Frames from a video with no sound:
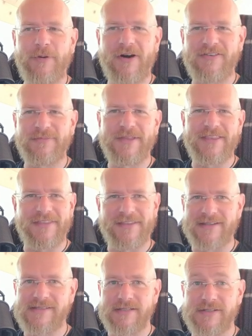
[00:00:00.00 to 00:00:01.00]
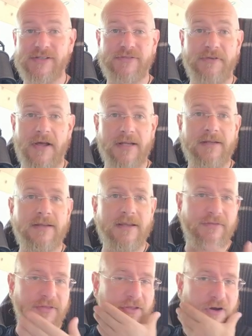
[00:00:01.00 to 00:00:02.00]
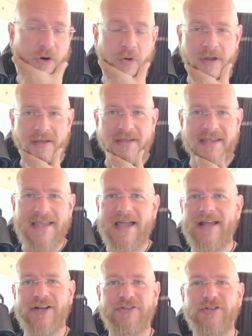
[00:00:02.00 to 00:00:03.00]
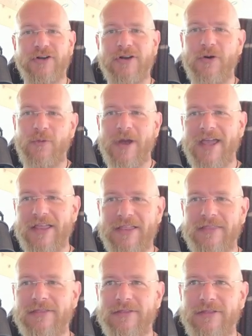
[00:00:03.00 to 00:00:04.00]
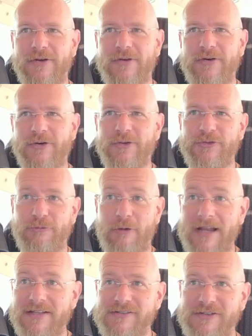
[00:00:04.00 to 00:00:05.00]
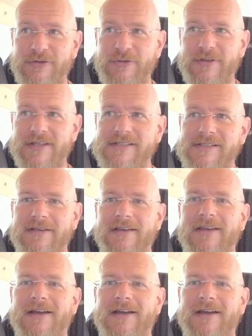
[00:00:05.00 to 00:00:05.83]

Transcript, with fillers: part of me that thinks this is funny, even though he kind of took away the girl's rights to do this.